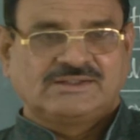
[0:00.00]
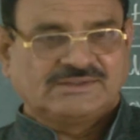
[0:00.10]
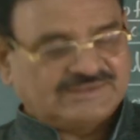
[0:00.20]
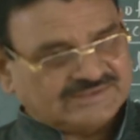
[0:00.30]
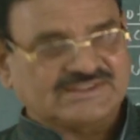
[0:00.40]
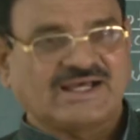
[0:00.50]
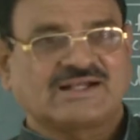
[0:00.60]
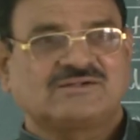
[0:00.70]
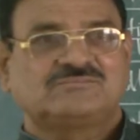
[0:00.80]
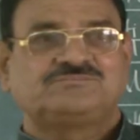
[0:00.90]
These are
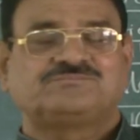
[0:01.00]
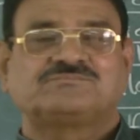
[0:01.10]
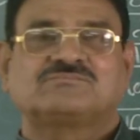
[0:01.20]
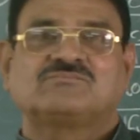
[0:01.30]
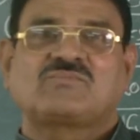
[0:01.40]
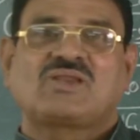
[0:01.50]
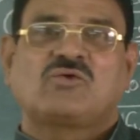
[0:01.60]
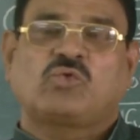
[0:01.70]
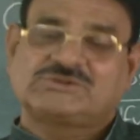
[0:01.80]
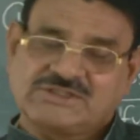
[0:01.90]

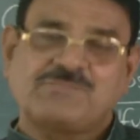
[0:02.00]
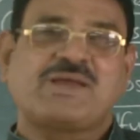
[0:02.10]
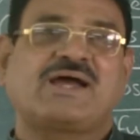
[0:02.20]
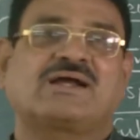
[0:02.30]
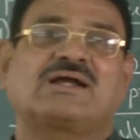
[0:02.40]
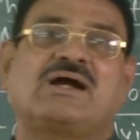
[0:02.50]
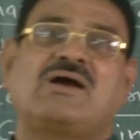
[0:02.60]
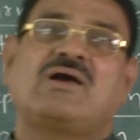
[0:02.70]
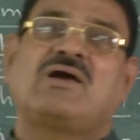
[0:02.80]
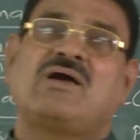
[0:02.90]
question bank
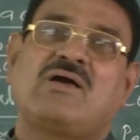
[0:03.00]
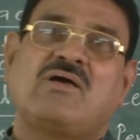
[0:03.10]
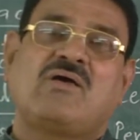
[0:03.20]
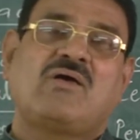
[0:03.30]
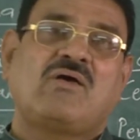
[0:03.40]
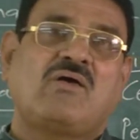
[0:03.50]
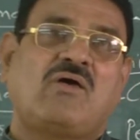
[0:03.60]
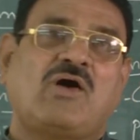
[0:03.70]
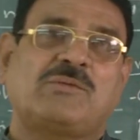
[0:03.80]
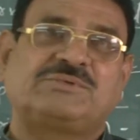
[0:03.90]

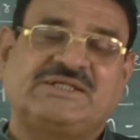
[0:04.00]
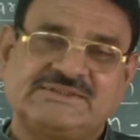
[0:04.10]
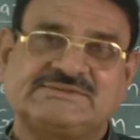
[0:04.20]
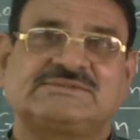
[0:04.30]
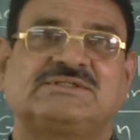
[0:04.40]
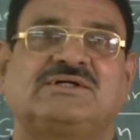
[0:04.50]
of this